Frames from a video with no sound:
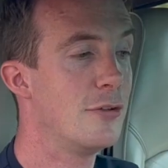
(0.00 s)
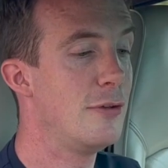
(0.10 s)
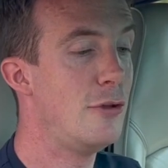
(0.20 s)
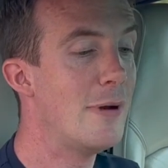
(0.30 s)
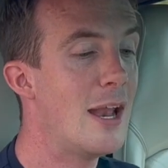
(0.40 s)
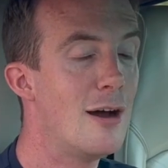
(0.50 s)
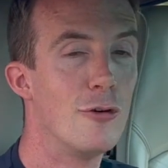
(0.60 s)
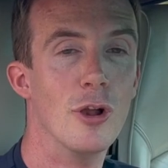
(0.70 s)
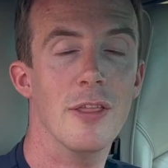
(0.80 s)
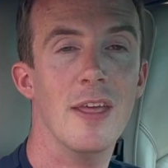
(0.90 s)
if you ran out of
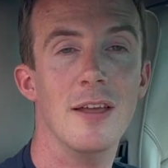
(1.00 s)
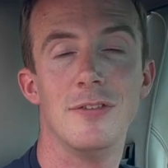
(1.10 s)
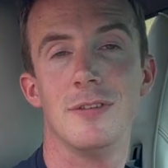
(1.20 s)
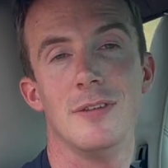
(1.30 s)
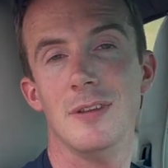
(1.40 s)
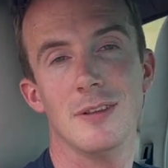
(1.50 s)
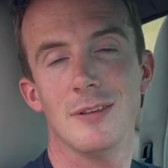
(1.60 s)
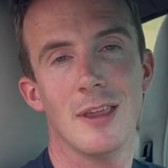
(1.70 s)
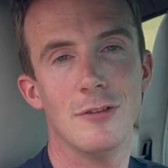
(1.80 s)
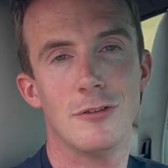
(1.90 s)
oil in this,
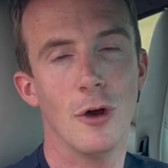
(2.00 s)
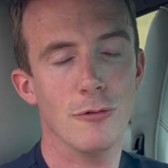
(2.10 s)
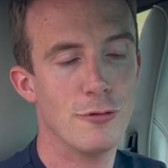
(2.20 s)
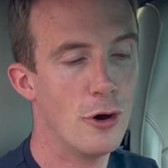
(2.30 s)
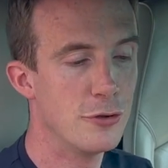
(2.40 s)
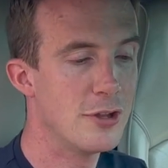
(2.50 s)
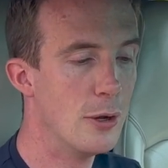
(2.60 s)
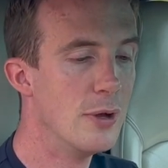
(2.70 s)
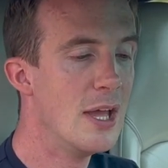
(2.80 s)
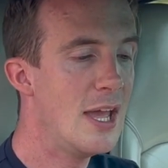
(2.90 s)
it's done for.
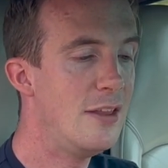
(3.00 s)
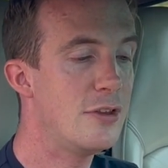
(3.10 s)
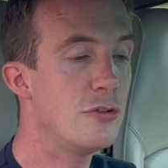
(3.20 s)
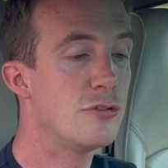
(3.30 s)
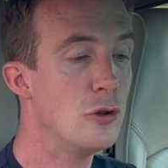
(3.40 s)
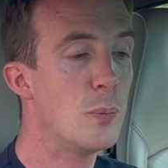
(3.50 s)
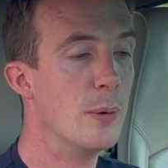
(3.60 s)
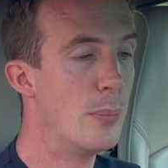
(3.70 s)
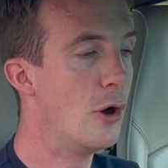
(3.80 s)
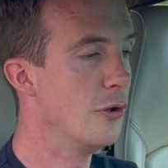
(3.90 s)
So it's super
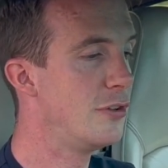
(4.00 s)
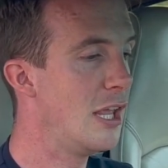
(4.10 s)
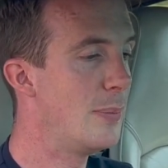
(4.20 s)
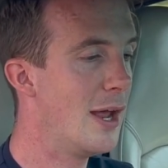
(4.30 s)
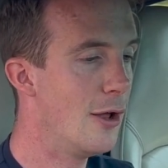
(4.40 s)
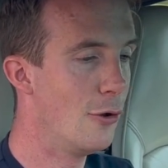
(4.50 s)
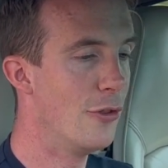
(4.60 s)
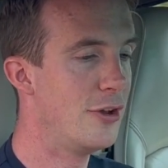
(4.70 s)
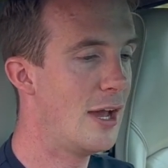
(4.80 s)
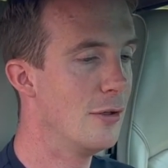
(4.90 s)
important to keep an eye on all
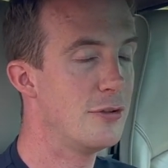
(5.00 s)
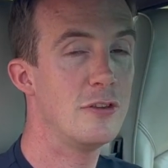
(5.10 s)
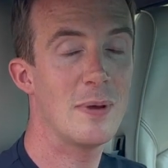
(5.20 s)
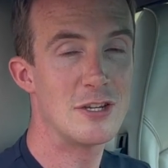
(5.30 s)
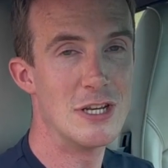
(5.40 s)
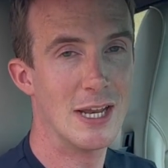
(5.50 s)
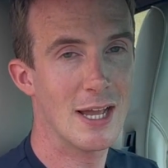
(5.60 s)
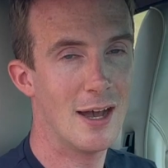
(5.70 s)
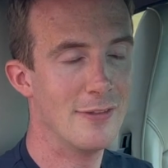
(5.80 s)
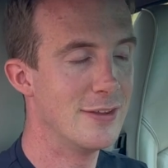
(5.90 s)
the dials, especially in a
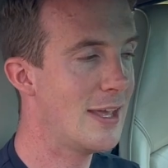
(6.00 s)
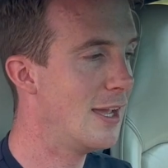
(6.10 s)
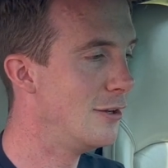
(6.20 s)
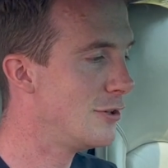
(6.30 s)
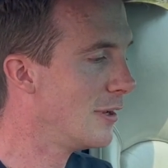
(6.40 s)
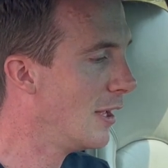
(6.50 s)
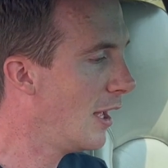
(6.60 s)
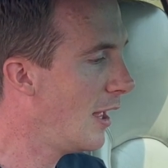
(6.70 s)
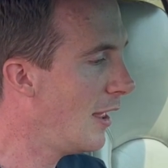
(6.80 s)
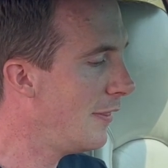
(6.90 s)
car this age.
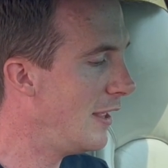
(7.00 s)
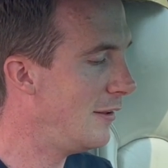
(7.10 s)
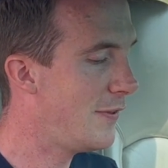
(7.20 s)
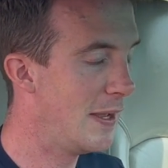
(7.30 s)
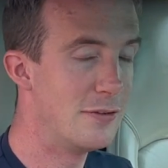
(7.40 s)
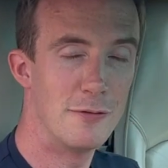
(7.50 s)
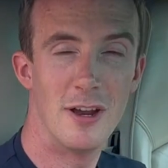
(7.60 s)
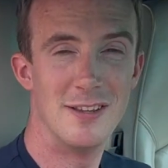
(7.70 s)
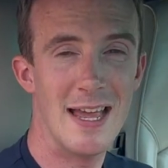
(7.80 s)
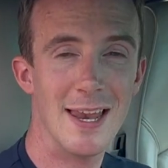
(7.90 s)
These things are
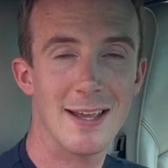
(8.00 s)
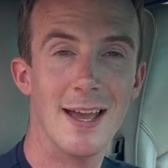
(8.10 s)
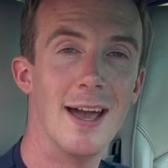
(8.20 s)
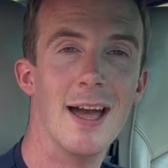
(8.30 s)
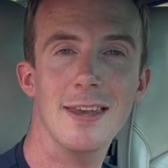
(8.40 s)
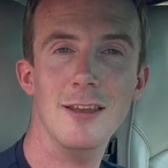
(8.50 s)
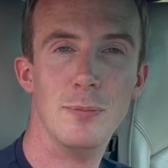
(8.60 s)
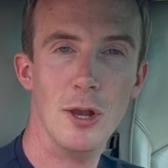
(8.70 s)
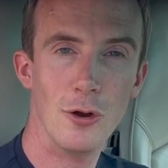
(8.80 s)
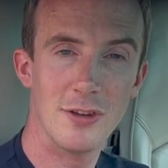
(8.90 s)
very delicate and need to
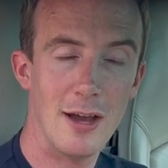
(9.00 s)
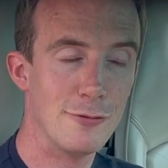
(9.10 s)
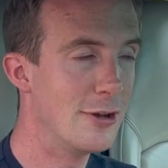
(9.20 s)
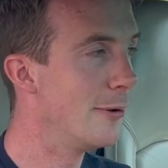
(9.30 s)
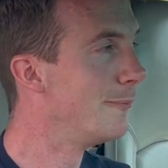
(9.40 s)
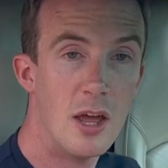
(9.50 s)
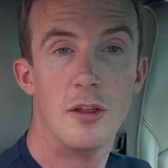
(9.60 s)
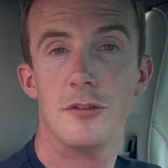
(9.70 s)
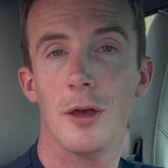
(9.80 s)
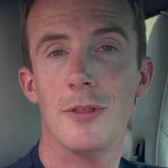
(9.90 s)
be looked after.
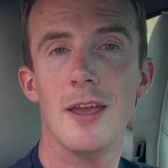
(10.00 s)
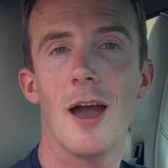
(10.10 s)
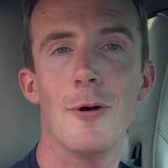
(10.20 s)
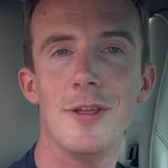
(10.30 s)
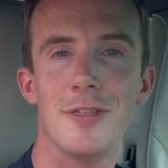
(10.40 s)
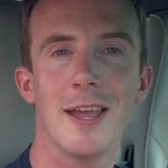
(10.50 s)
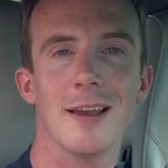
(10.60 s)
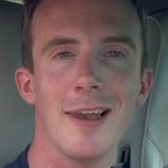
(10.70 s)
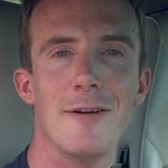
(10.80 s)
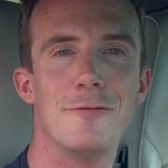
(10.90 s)
So the only thing
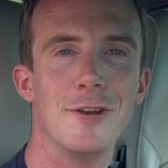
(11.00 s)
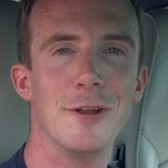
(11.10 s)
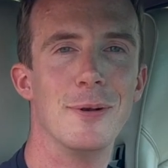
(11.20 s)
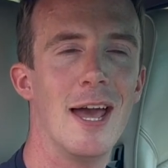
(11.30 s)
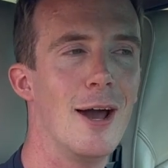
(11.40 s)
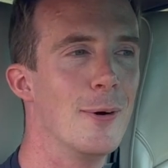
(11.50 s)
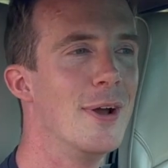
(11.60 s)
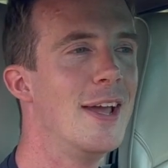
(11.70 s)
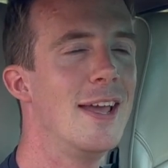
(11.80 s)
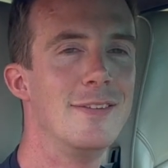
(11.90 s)
left to do now
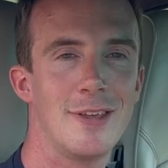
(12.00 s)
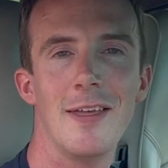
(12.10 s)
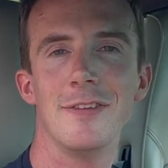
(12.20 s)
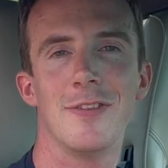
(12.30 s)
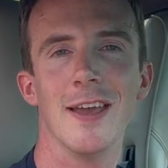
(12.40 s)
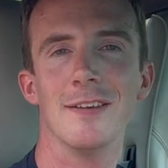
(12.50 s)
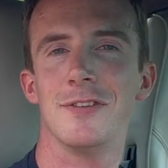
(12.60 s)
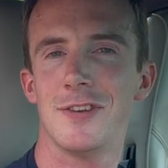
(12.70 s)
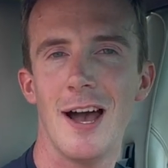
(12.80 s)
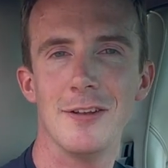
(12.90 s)
is get this thing
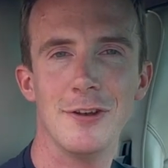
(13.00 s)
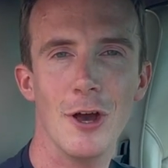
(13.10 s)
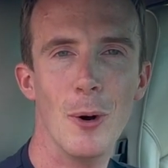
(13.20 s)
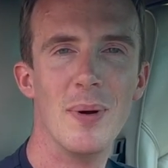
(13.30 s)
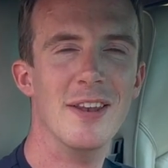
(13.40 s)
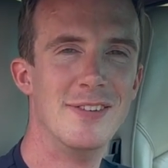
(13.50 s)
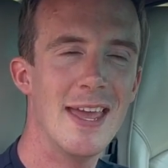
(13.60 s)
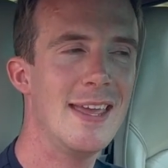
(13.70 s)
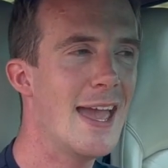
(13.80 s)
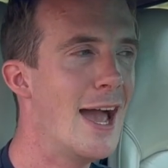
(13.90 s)
started up and
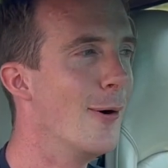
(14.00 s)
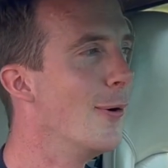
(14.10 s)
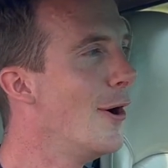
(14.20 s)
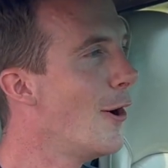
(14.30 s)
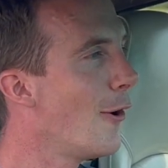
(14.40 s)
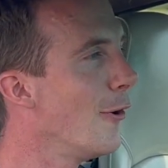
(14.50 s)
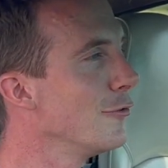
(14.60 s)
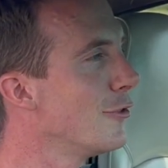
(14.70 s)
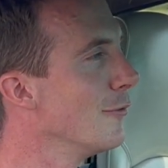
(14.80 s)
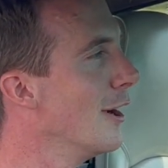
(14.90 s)
take it out
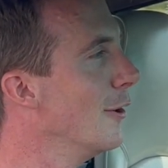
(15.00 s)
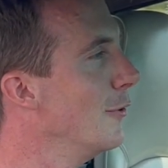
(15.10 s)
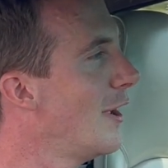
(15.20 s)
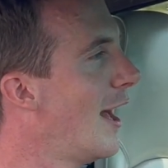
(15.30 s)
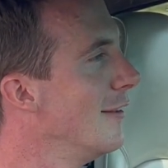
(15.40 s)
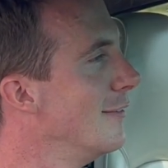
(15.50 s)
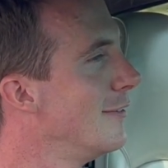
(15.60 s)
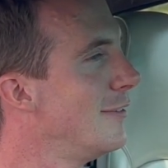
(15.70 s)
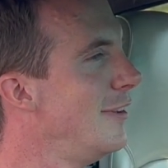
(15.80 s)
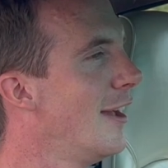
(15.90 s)
onto the road and
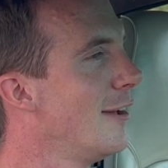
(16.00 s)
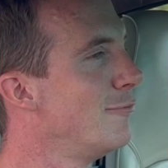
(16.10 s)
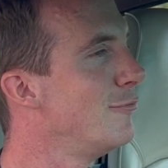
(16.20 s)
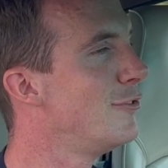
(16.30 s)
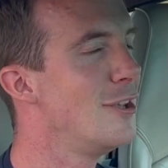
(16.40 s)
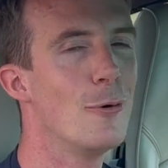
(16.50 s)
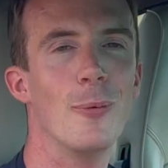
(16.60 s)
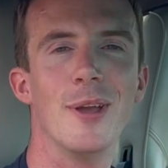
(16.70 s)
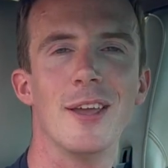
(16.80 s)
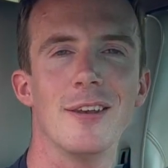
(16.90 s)
yeah, see what
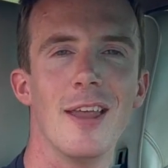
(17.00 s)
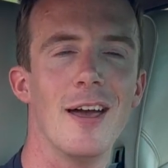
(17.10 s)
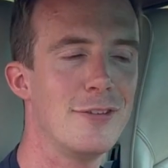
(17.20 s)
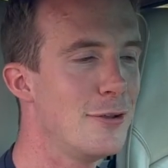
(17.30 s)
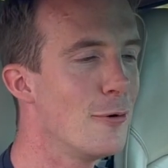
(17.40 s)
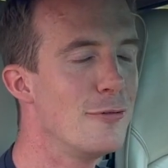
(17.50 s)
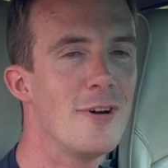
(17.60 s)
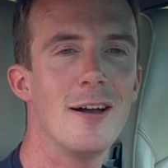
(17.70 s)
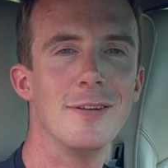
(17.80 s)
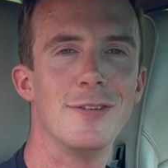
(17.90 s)
we can, see what we
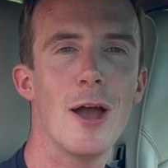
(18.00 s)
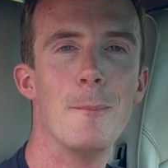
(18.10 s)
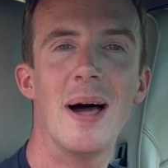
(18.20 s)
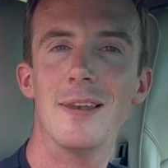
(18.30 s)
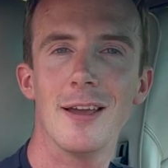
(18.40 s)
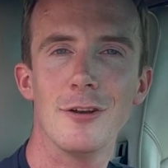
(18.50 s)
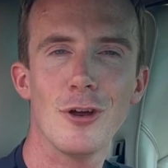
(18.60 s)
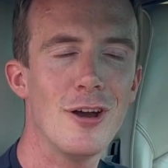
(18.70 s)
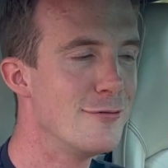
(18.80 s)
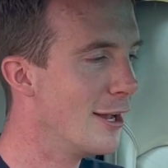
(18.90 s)
find, see how badly I
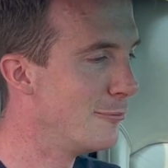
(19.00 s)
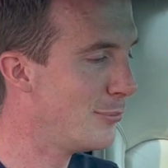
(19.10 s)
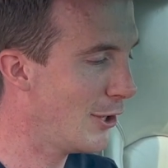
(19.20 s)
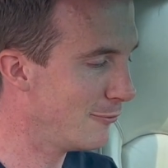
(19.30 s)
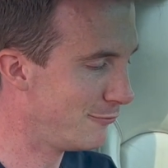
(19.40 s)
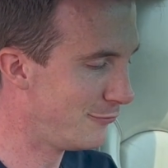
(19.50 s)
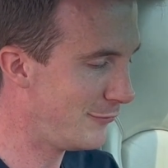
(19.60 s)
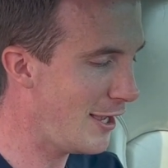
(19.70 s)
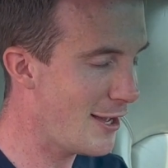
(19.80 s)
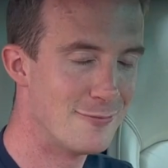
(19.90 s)
drive it. But
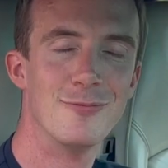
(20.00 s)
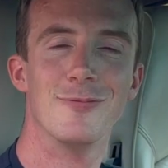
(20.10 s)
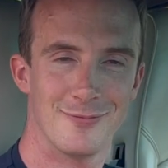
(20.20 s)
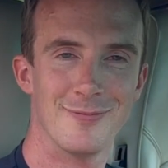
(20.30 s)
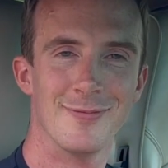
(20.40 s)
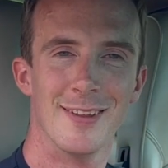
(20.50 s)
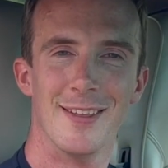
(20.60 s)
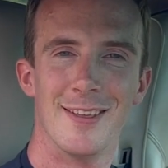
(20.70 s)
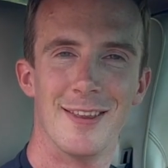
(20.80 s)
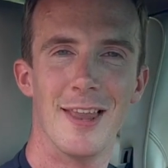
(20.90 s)
yeah,
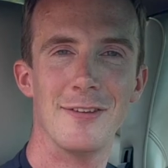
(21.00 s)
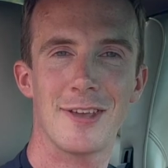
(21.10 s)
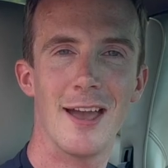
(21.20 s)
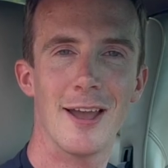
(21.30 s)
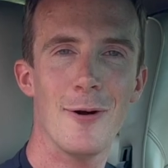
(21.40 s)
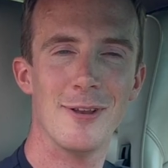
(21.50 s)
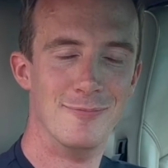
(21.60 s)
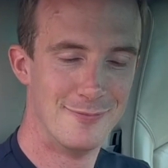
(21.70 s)
let's get going.